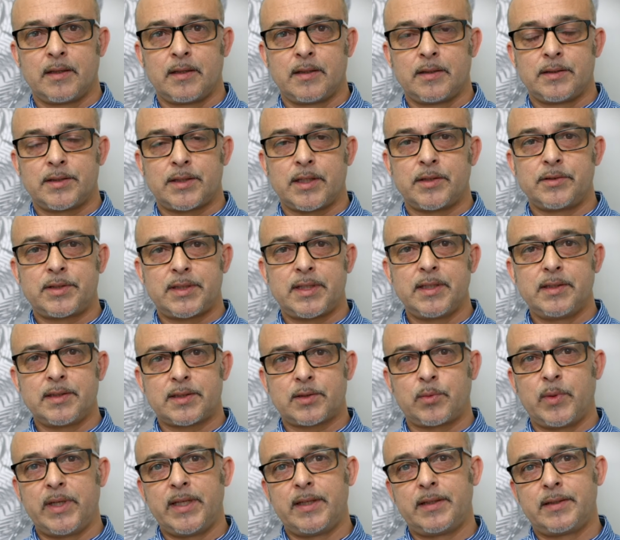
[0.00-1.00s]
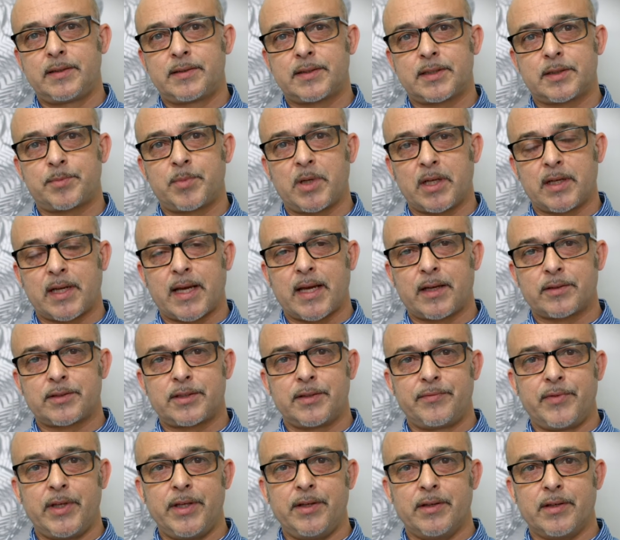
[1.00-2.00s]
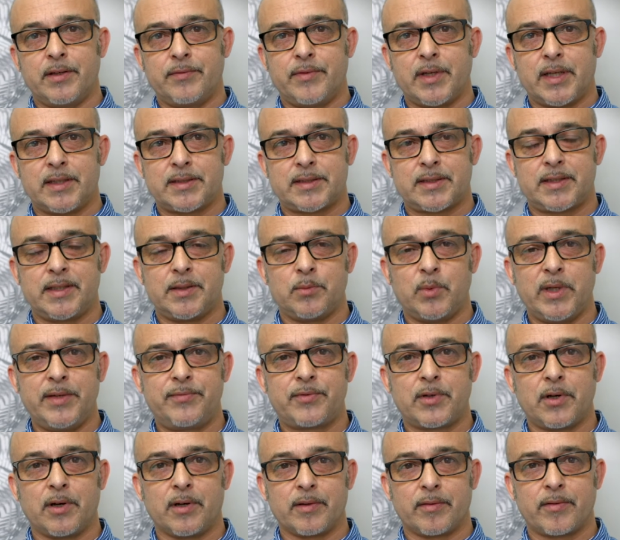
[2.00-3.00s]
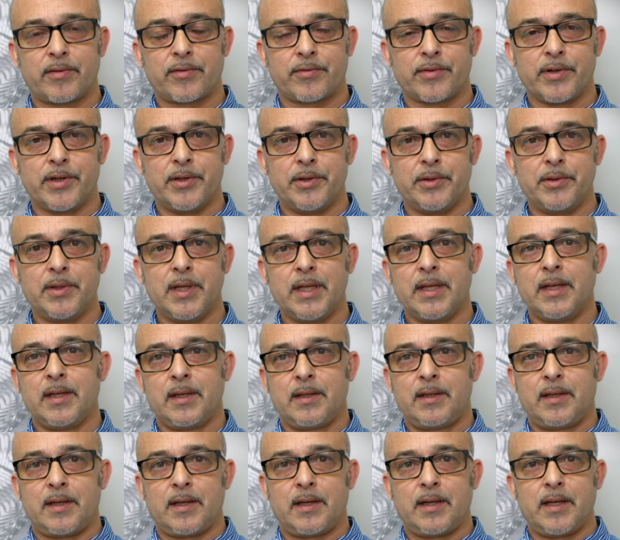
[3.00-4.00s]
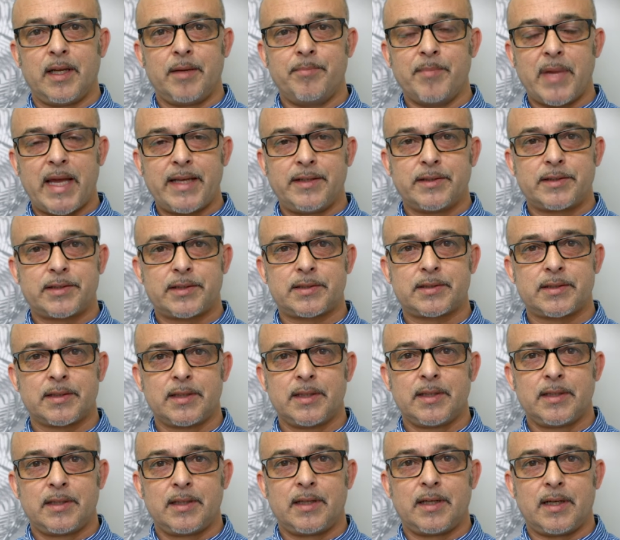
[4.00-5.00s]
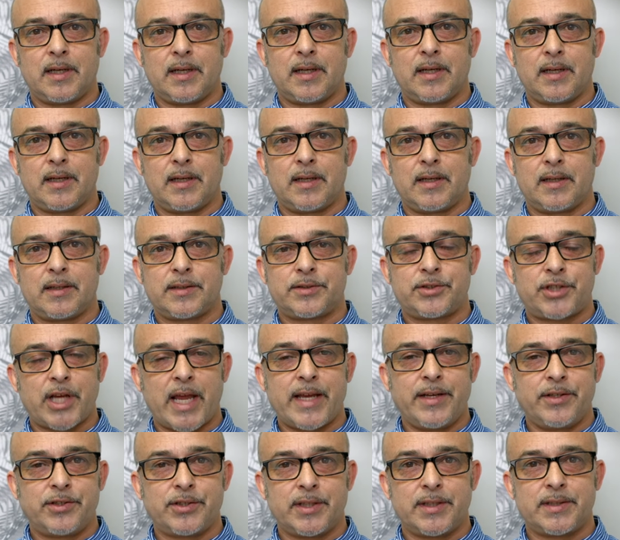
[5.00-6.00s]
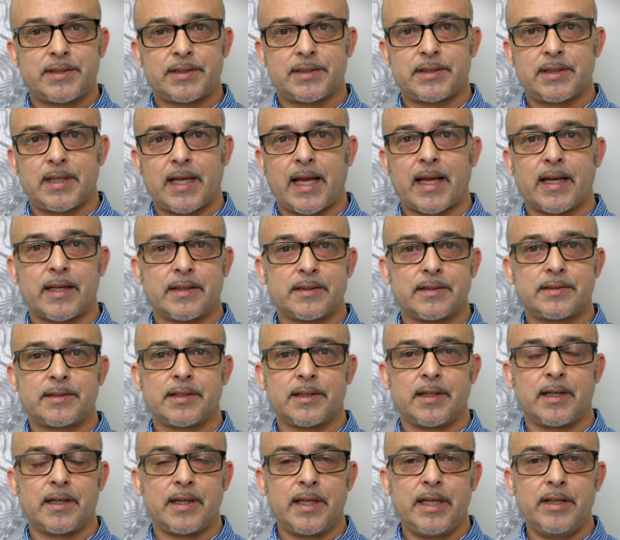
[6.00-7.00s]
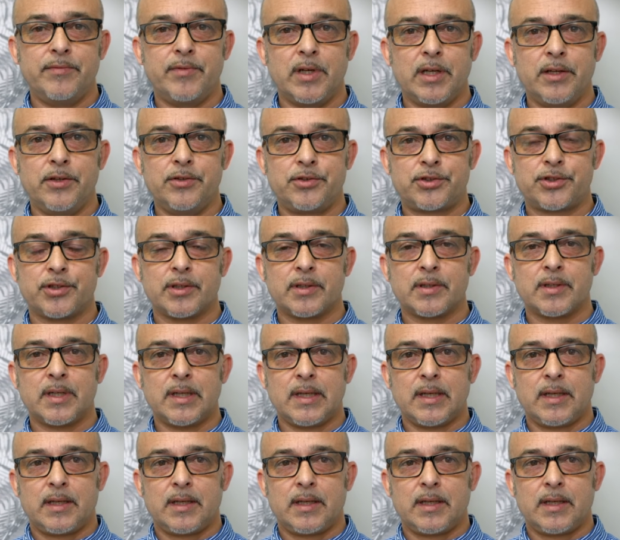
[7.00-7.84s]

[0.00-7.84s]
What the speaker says: So since we spun out of the university, we've gone through immense changes and evolution.